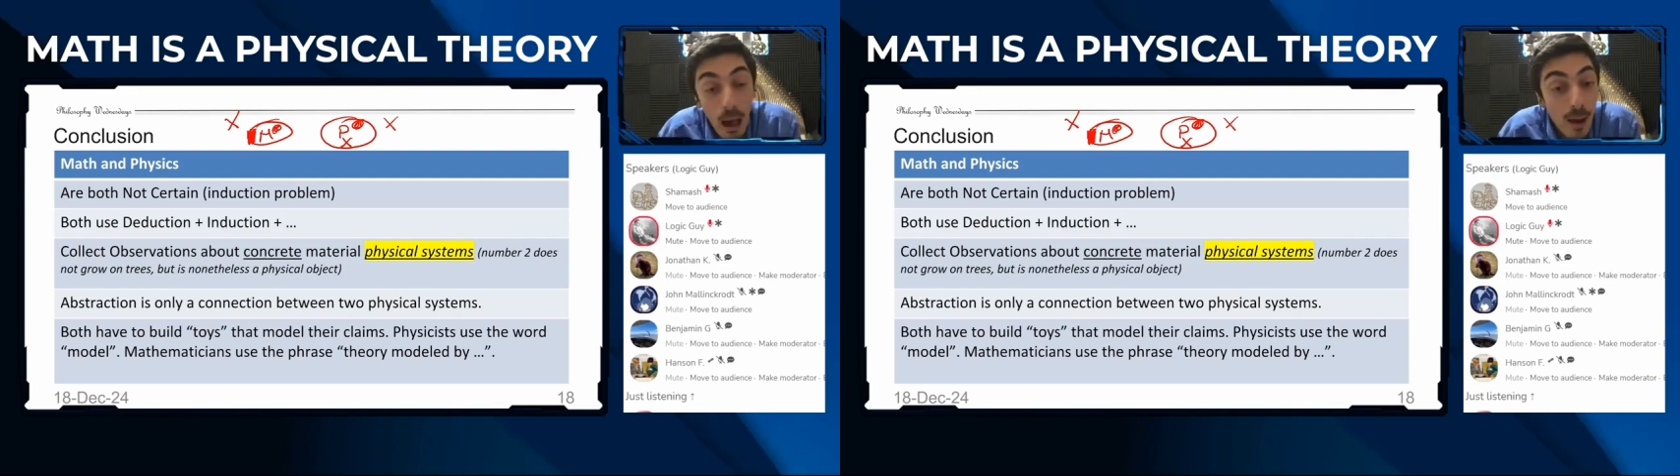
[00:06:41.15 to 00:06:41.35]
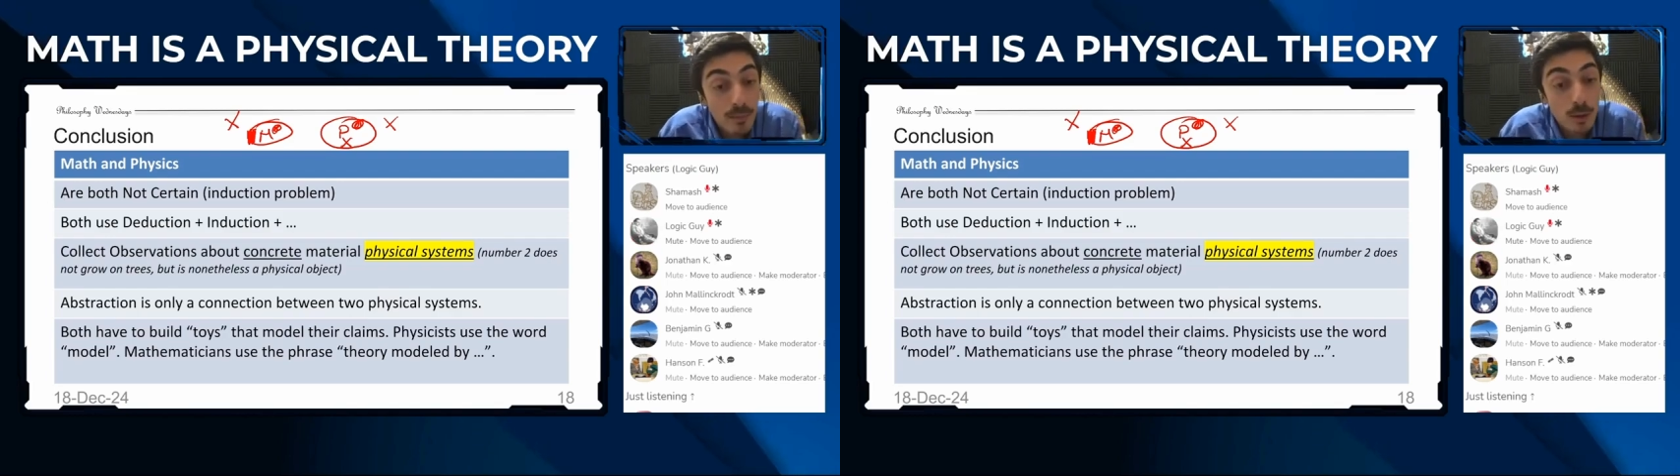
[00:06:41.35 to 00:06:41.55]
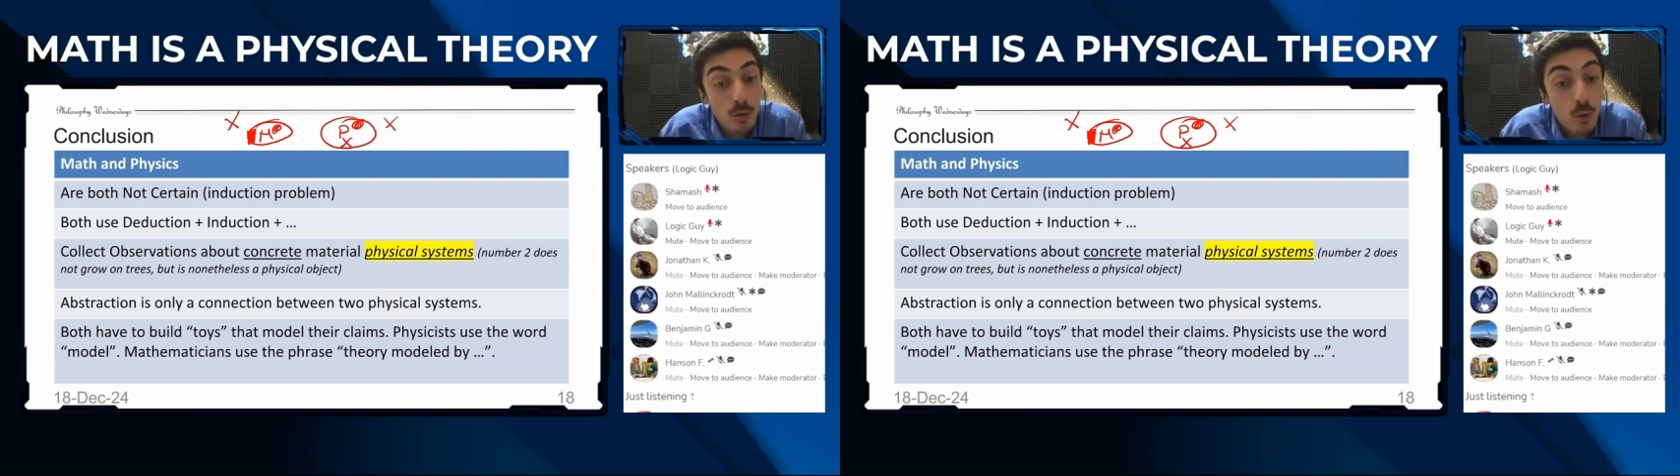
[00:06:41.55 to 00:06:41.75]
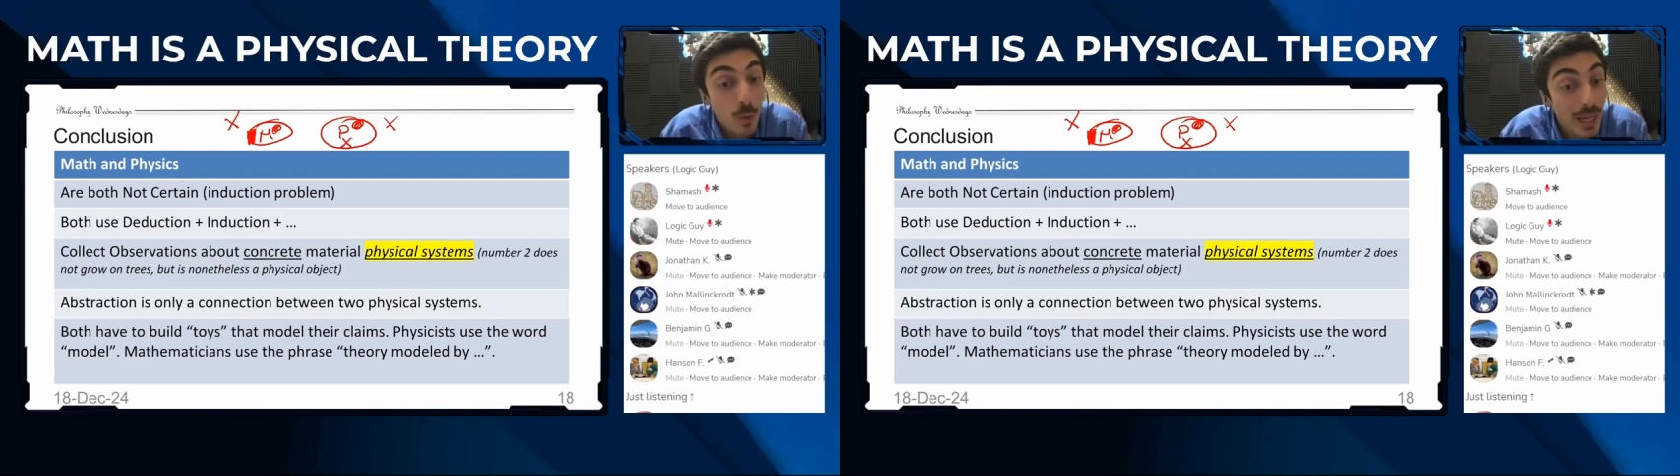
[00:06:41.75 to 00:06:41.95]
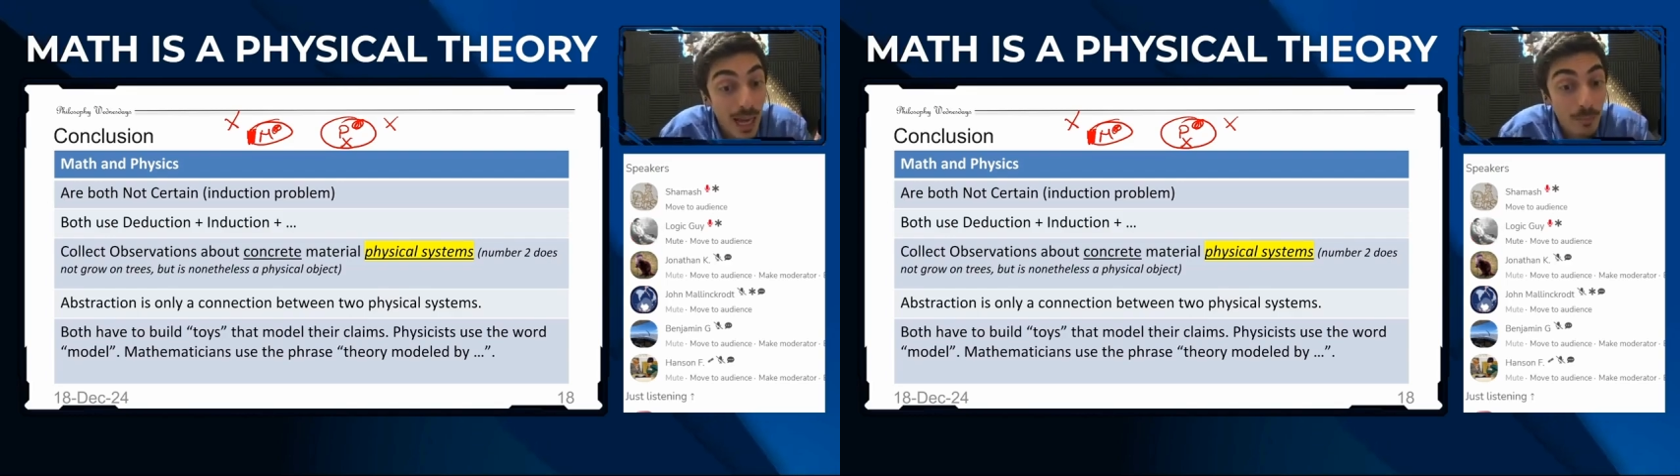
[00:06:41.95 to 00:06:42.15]
I'm not sure.
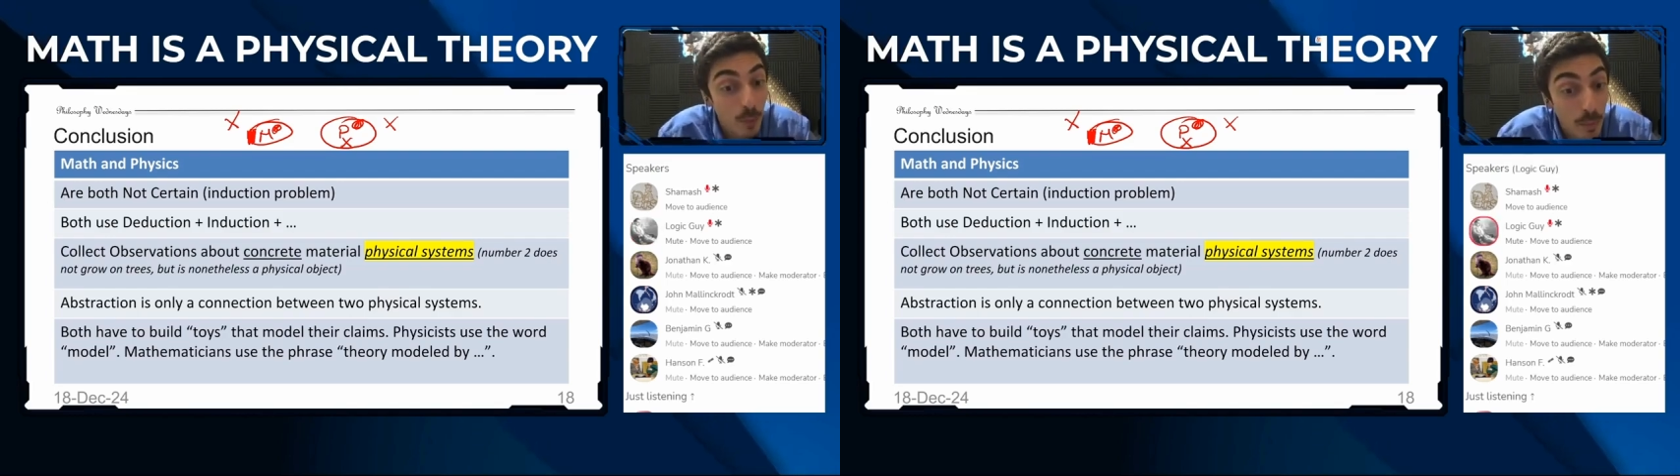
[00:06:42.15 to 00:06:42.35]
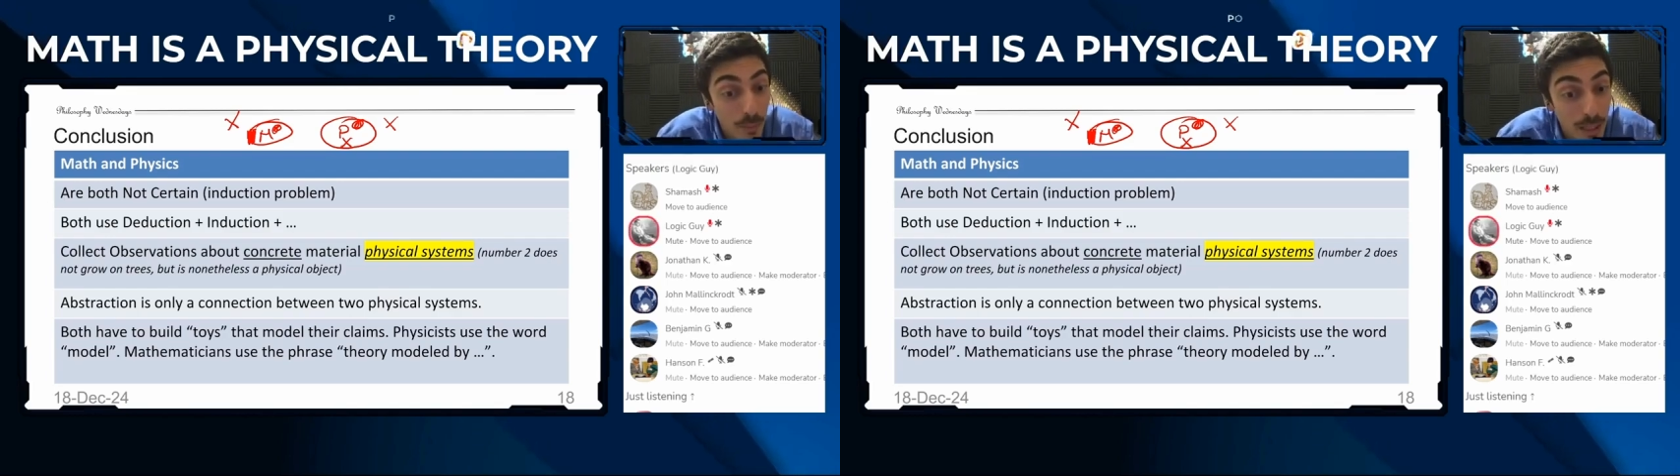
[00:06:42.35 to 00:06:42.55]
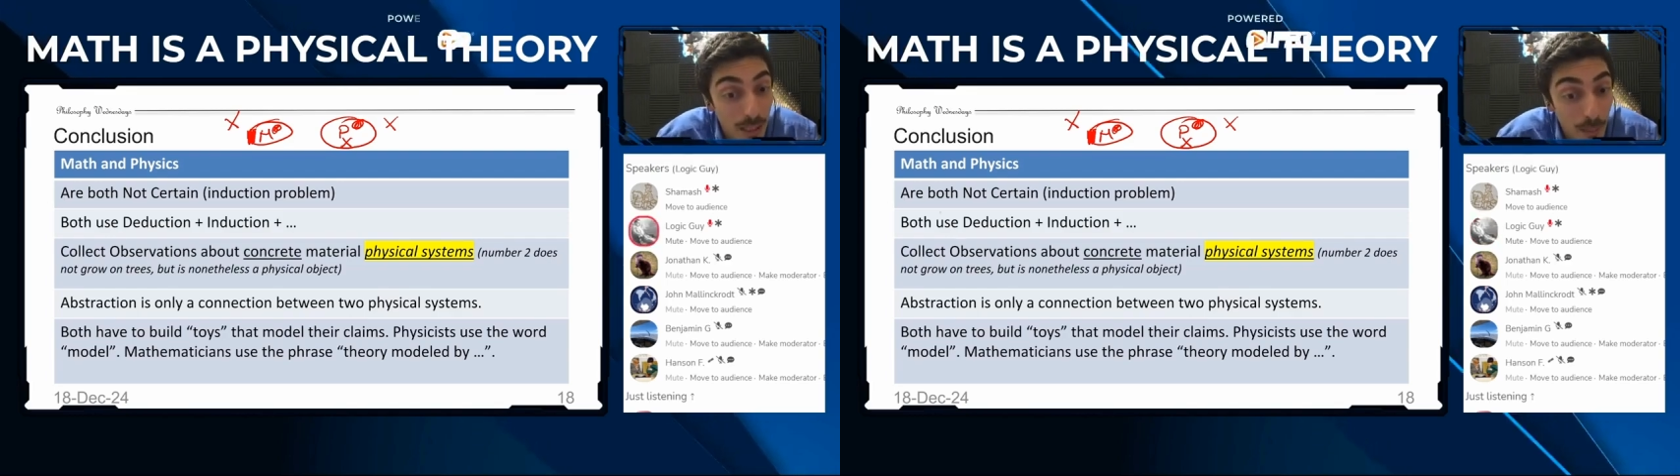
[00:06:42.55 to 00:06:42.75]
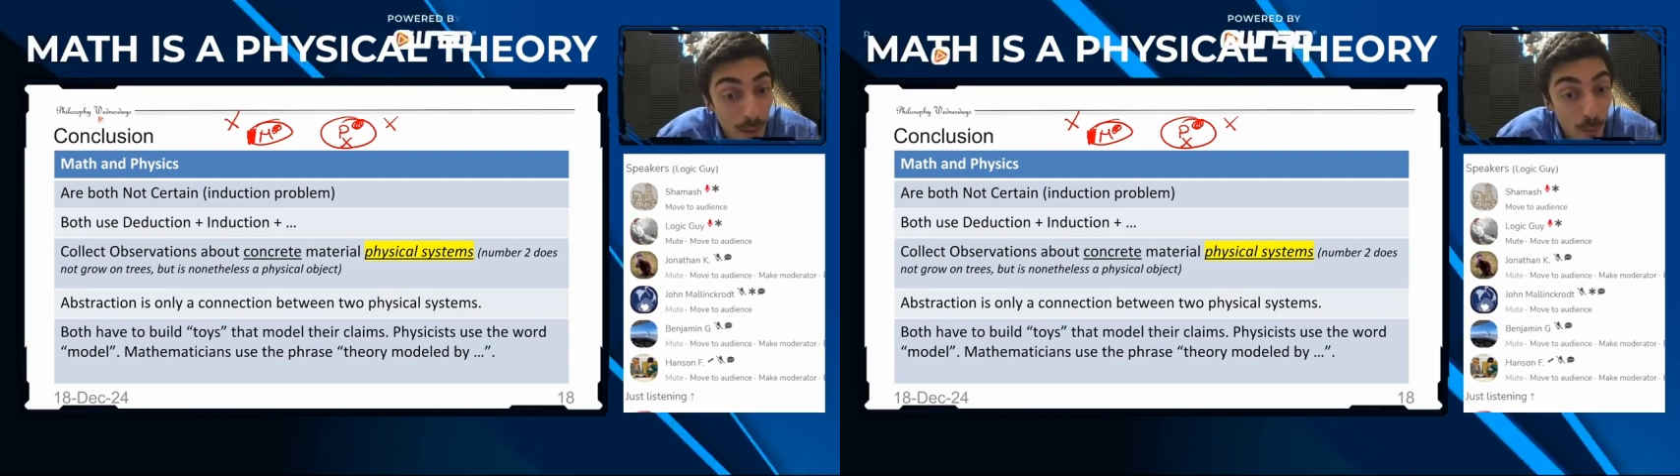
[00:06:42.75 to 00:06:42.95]
We can probably come